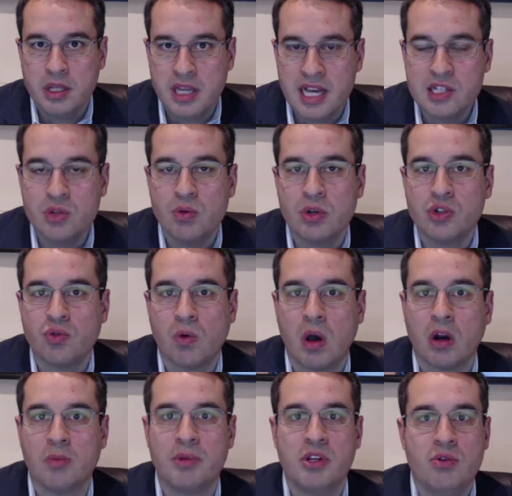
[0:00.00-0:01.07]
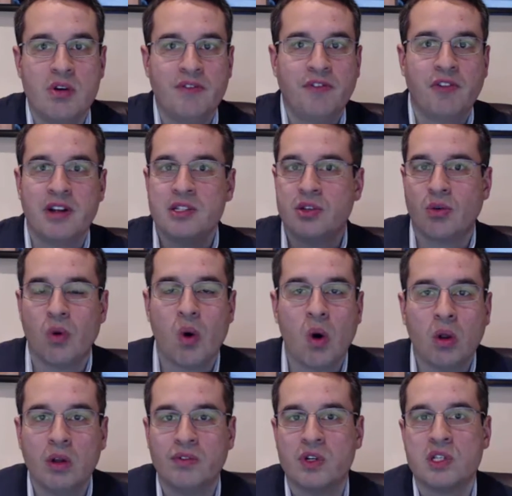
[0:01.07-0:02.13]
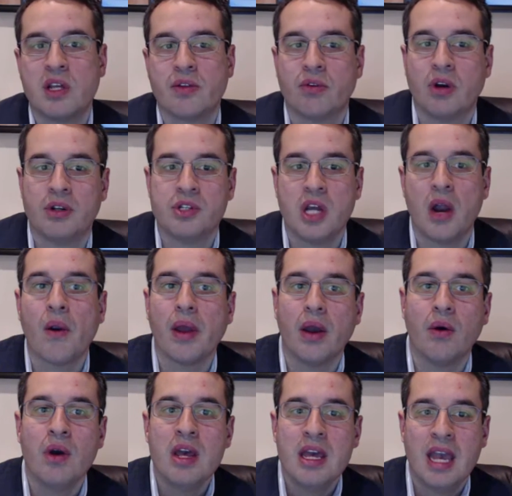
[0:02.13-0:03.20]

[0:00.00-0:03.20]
yes, you're in Toronto, but you have friends that are all over Southern Ontario.